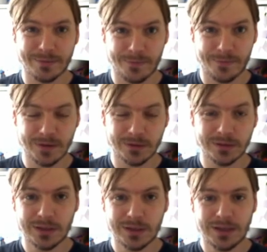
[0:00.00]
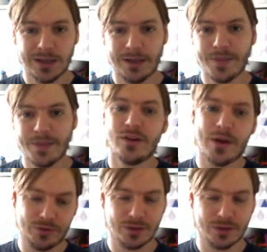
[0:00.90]
fiddle, and then you
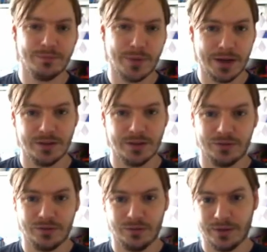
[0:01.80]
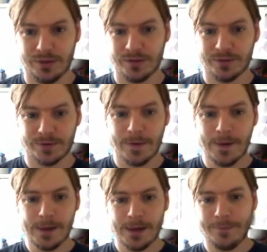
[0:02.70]
have to combine those two things.
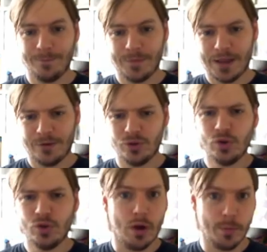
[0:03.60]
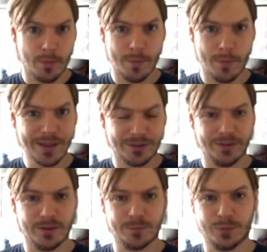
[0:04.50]
Now, you know a bit more maths
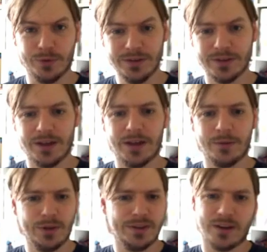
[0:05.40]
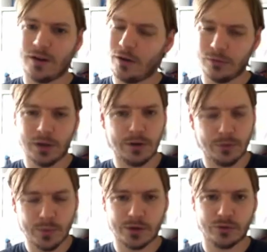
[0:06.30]
at this point. We did a whole load
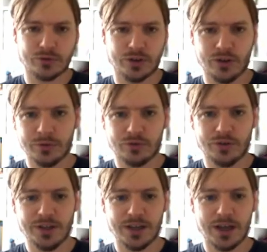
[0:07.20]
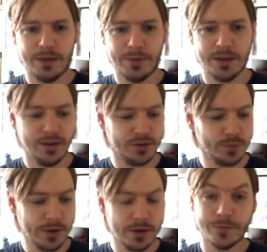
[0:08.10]
of work on trigonometry in year
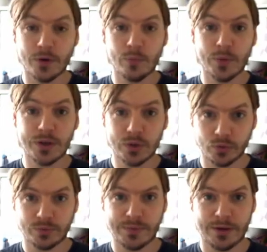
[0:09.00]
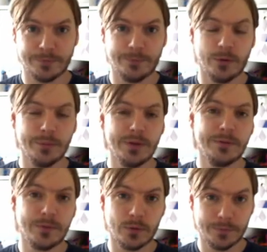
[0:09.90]
12, and we talked about the
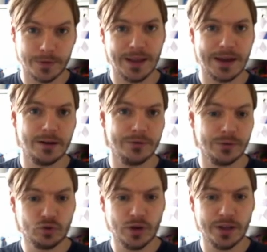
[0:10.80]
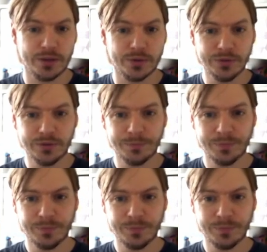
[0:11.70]
formula for finding areas of triangles.